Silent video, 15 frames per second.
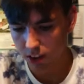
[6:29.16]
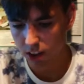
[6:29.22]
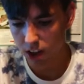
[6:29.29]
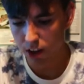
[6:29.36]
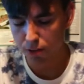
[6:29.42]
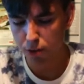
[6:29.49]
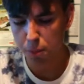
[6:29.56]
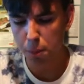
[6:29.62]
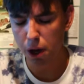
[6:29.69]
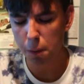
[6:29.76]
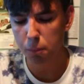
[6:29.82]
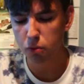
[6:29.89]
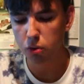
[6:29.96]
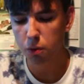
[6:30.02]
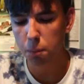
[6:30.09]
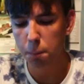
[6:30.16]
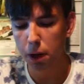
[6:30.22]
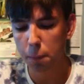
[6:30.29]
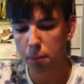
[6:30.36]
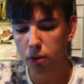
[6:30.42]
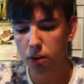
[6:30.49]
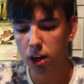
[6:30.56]
have a
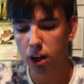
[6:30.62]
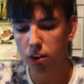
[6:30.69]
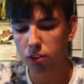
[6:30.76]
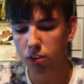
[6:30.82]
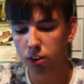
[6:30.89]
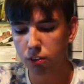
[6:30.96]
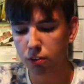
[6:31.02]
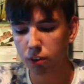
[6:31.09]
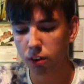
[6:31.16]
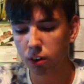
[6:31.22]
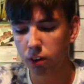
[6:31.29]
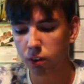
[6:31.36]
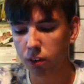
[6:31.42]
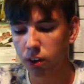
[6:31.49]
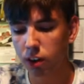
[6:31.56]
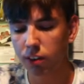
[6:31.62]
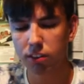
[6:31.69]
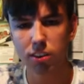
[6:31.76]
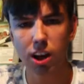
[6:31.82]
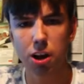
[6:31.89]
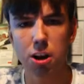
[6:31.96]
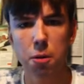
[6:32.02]
paparazzi follow you around. Is
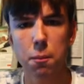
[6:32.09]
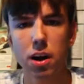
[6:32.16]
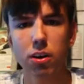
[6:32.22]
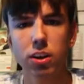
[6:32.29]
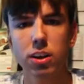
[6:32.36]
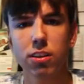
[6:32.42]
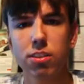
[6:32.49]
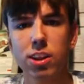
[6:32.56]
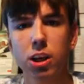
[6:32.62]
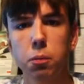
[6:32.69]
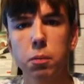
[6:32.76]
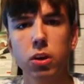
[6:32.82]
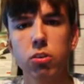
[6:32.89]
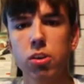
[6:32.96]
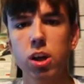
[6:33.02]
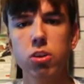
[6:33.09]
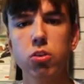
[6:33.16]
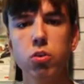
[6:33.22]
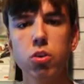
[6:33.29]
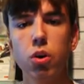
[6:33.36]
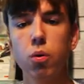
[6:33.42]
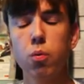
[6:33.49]
that an American thing? Because I do
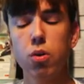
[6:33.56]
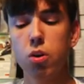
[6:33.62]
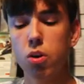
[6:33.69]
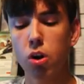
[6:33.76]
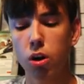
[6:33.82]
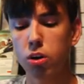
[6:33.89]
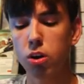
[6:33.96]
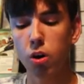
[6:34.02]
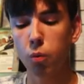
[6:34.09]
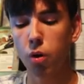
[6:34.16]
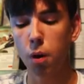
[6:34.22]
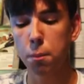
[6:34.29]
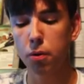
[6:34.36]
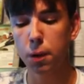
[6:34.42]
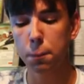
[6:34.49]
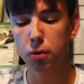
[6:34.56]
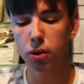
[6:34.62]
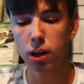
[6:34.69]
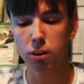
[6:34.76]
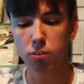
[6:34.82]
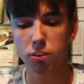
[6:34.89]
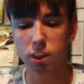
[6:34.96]
know not know what a
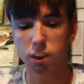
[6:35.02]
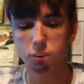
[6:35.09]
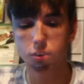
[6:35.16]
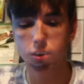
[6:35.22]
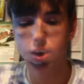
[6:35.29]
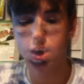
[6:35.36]
paparazzi oh, is. Like,